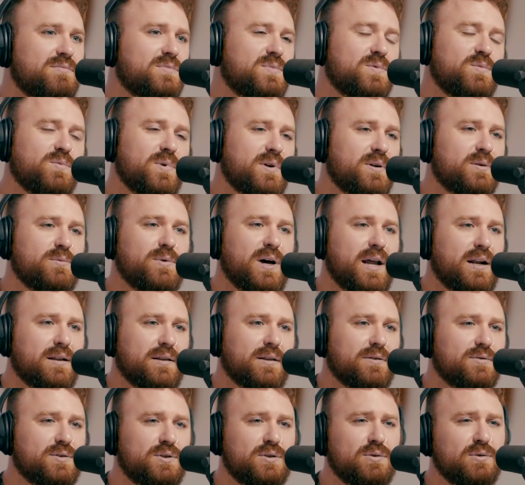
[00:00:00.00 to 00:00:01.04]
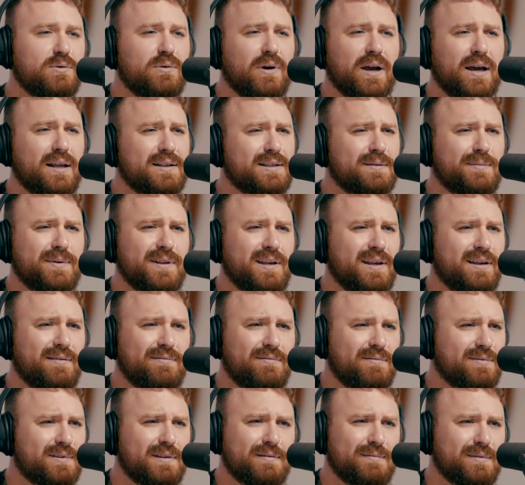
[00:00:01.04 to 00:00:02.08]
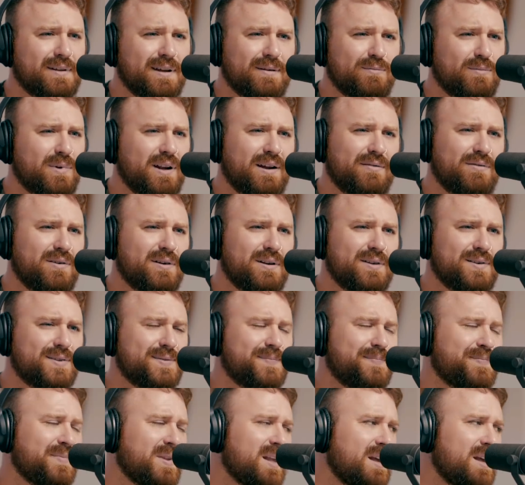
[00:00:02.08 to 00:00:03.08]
two, I don't know, two grand, something like that, something, whatever it is.